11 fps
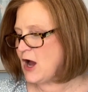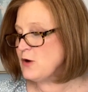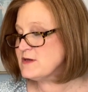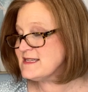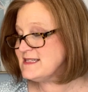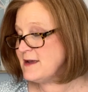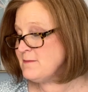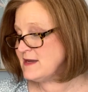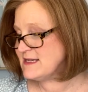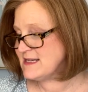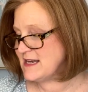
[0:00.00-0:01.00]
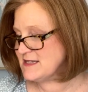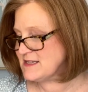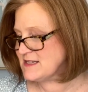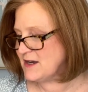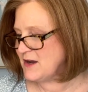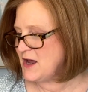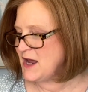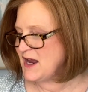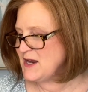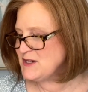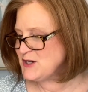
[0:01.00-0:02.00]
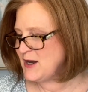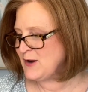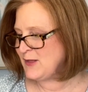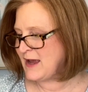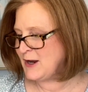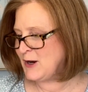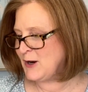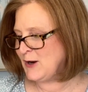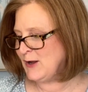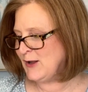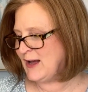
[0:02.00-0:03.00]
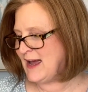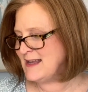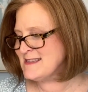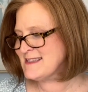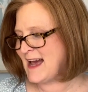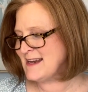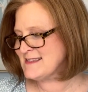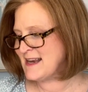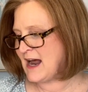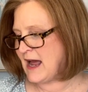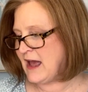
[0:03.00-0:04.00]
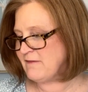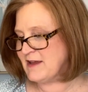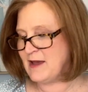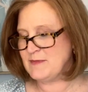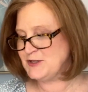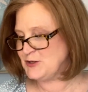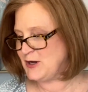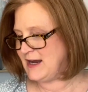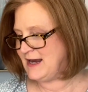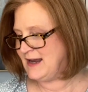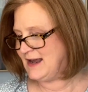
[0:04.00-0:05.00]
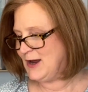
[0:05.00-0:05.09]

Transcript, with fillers: Oh, STEMnetist, engineer like a girl, and science and I have chemistry.